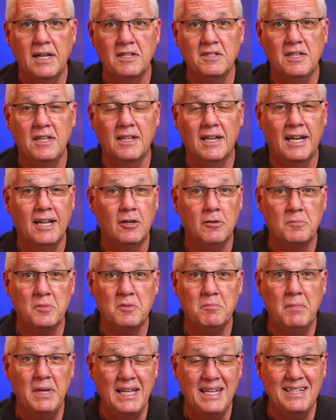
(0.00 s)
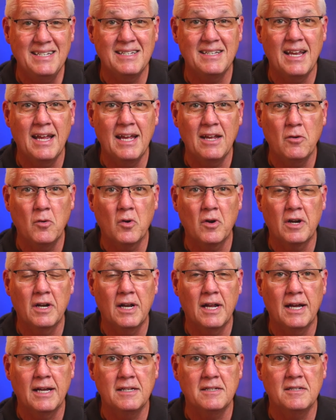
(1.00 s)
next thing that helps me stay
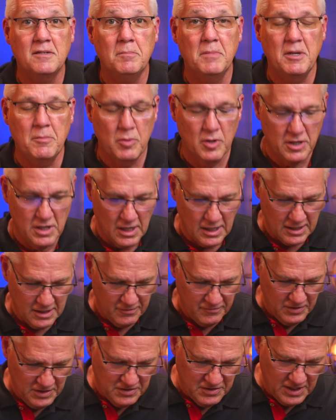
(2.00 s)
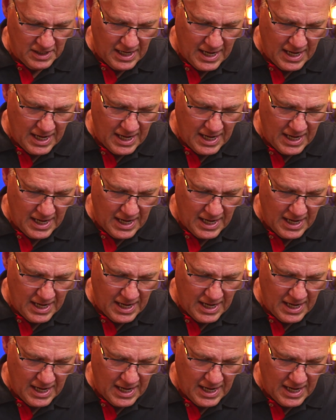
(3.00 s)
organized and be productive is the